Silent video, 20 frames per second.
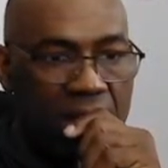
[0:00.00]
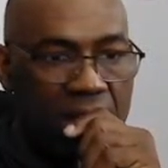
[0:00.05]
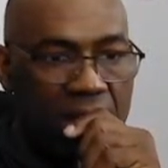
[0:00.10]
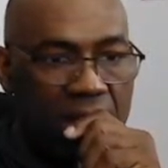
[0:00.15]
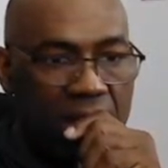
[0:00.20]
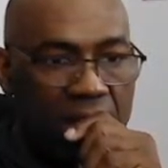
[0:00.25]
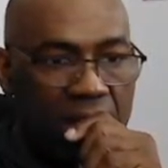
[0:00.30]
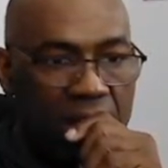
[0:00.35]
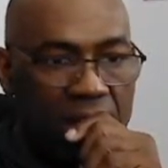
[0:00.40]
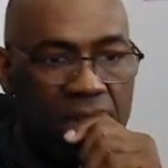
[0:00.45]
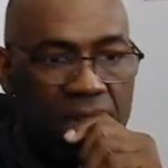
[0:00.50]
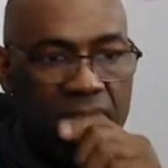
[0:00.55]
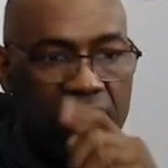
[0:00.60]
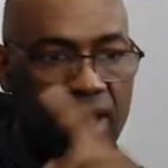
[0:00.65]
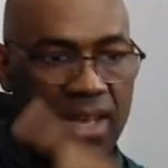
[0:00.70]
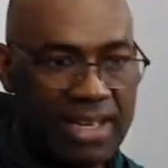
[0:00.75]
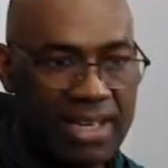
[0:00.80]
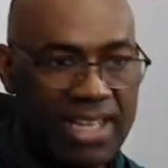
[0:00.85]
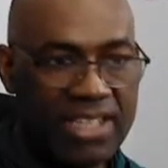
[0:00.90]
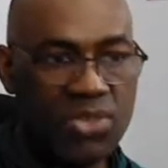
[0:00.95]
okay,
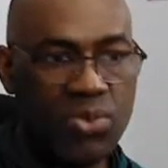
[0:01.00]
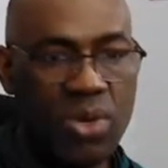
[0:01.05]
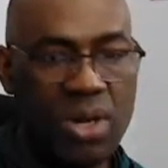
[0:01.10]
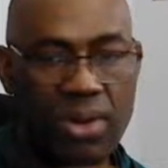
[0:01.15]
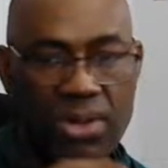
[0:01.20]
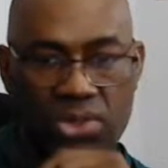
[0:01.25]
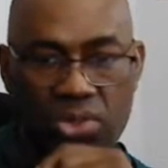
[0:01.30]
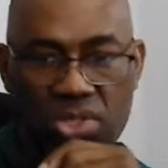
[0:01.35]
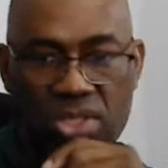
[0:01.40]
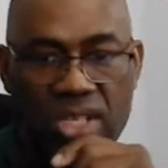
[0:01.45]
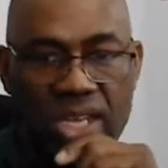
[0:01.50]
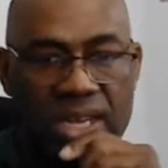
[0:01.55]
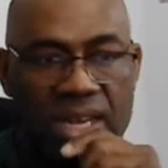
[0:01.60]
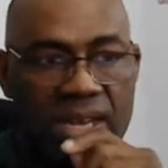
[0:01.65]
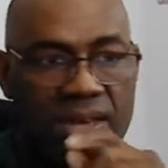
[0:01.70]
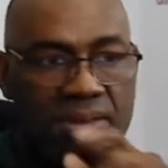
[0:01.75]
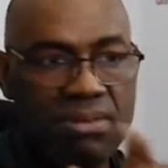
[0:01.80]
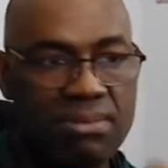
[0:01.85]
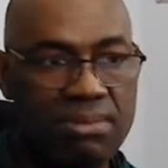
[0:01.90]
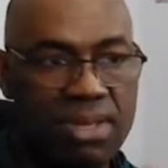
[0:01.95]
that's what I want to say
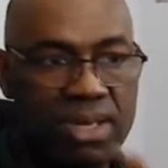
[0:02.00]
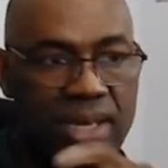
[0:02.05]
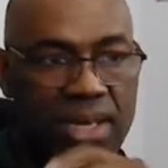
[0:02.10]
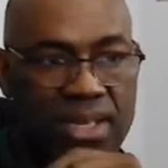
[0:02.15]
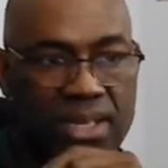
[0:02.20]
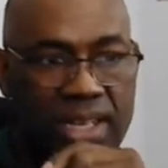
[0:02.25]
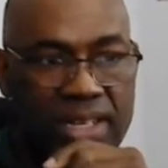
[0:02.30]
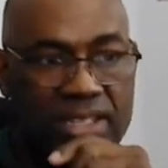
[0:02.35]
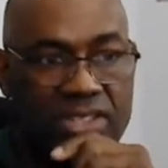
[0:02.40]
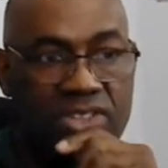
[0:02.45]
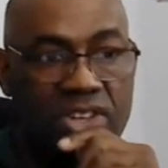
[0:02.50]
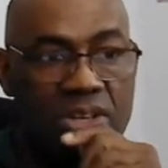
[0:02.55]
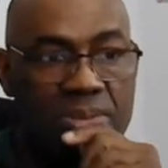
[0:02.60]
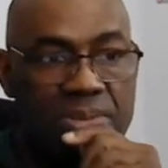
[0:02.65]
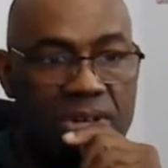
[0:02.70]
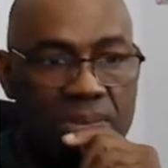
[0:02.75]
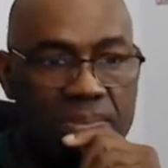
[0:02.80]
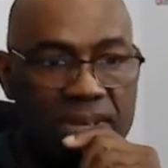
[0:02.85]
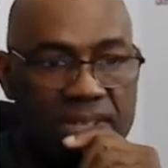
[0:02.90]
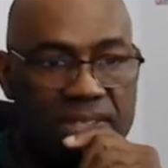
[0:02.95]
now, but that is going to be
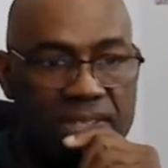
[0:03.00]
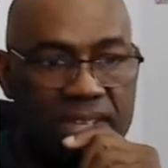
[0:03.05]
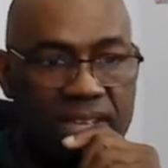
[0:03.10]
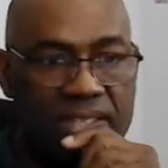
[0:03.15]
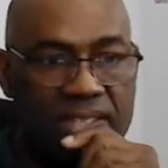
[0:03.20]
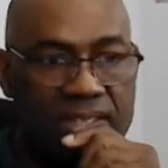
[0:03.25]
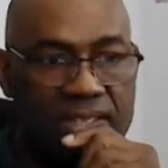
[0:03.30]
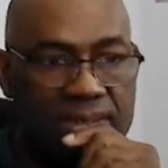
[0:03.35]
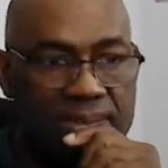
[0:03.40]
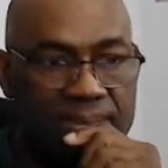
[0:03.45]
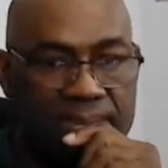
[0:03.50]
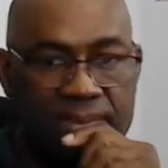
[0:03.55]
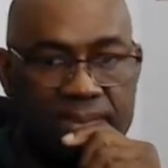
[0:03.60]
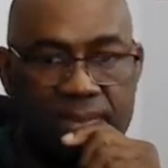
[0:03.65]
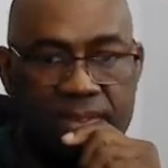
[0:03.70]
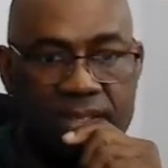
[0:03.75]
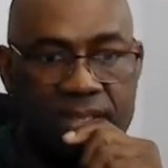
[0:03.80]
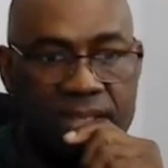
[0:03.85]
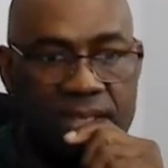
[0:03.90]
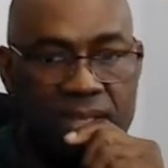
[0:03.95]
number 6.
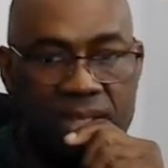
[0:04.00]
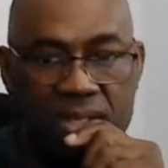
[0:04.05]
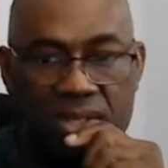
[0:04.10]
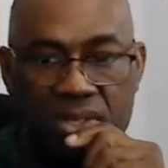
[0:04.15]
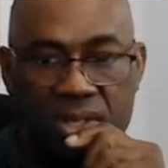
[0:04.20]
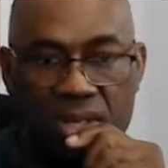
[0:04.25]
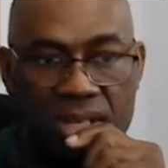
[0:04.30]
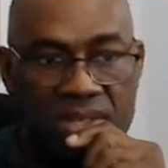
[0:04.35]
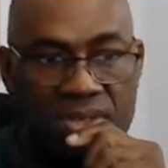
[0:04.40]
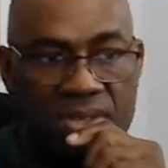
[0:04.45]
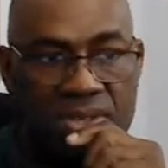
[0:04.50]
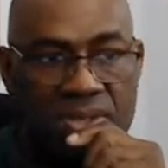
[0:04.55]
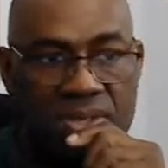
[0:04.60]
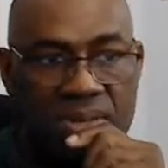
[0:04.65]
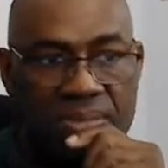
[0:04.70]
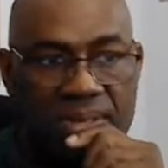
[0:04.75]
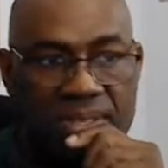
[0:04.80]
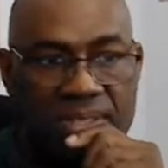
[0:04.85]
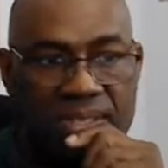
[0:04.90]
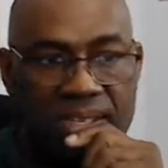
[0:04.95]
So let's go to
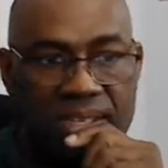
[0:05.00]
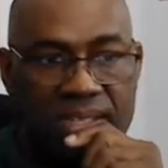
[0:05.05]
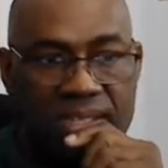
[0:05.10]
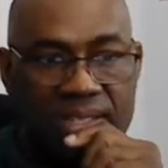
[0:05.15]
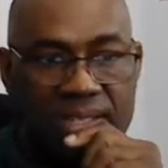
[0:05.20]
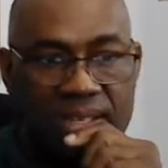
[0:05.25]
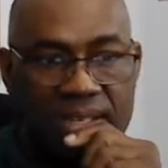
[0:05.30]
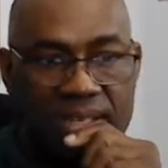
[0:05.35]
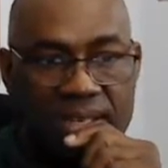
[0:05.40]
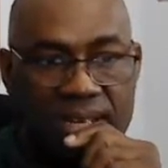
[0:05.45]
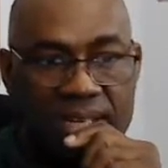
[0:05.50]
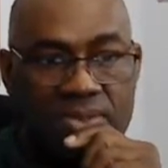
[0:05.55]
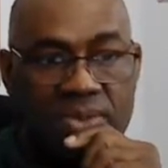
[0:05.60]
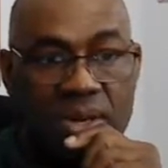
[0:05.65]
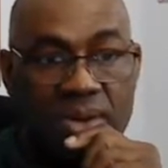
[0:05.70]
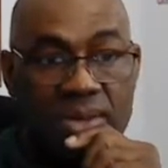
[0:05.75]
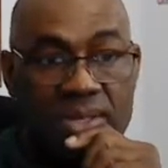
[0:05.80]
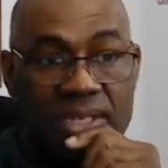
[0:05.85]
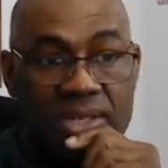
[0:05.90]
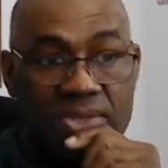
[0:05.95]
number 6. That's what I
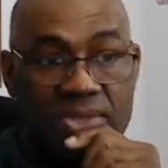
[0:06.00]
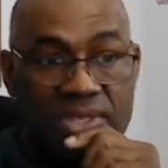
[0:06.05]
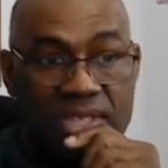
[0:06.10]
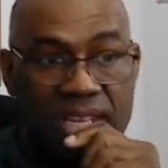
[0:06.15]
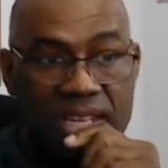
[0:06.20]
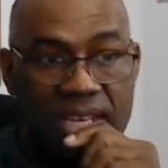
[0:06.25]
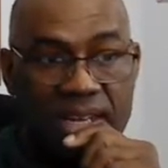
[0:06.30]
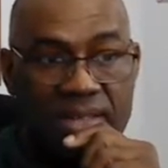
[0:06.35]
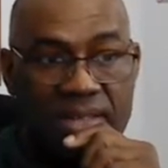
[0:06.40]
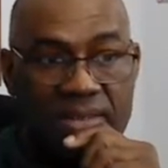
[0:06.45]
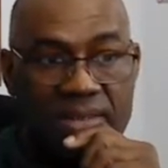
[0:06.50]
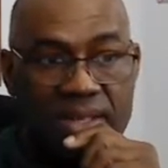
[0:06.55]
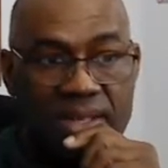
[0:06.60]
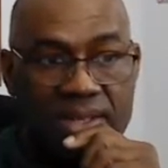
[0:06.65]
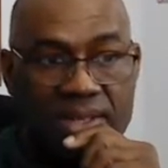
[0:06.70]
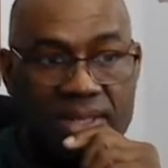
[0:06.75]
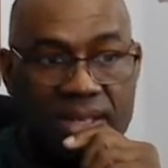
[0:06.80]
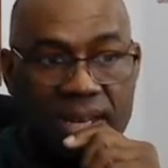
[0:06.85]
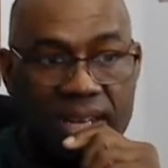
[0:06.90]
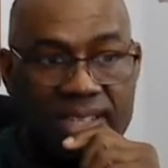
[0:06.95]
wanted to say now
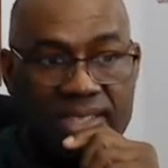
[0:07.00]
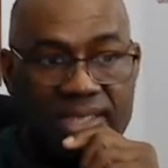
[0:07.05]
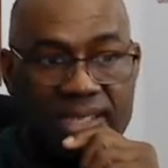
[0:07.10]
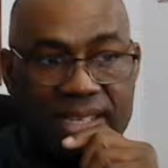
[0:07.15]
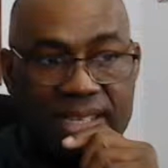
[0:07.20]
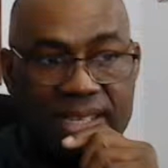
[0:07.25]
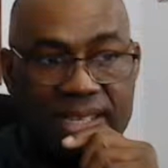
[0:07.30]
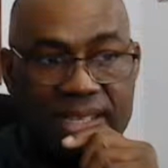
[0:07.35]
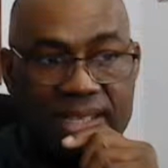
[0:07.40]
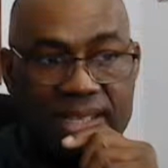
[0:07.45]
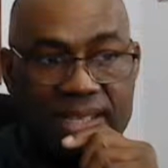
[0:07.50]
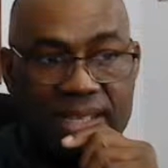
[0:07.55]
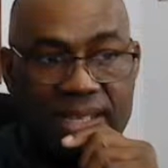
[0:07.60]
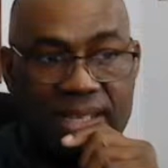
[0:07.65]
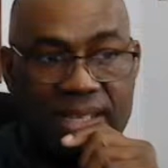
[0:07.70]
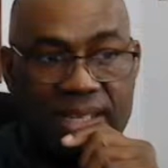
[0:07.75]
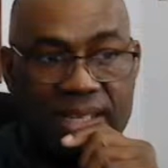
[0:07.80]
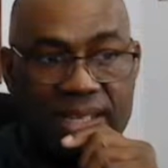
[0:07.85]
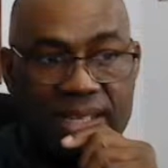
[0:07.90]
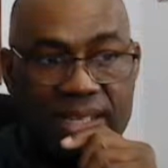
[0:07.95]
until I see it.
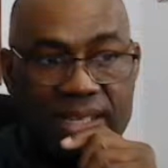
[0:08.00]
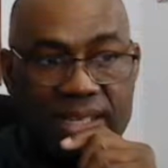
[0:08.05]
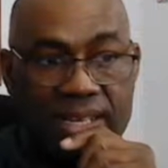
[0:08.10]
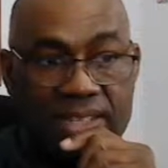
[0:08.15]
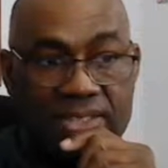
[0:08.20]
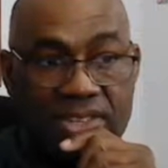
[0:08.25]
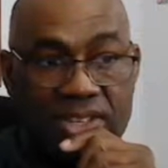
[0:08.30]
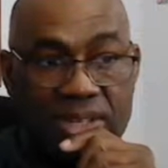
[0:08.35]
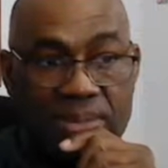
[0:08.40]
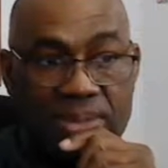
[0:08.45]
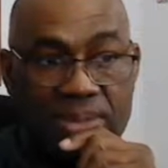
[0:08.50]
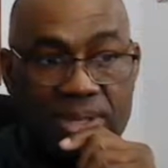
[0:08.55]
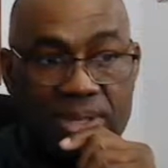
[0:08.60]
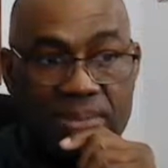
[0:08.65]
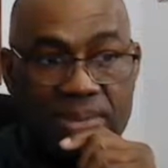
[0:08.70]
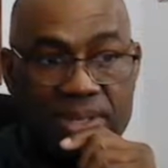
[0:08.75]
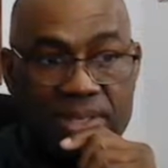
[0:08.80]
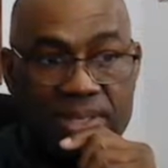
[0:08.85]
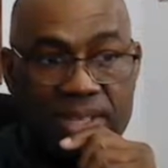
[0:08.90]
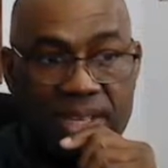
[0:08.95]
That's going to be
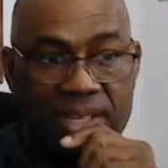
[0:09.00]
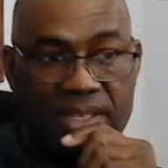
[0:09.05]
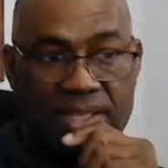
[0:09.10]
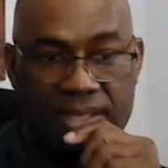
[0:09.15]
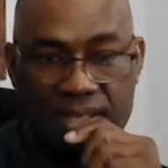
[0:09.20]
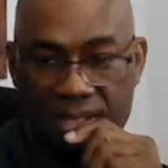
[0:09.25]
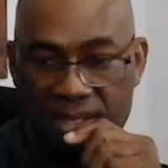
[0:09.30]
number 6.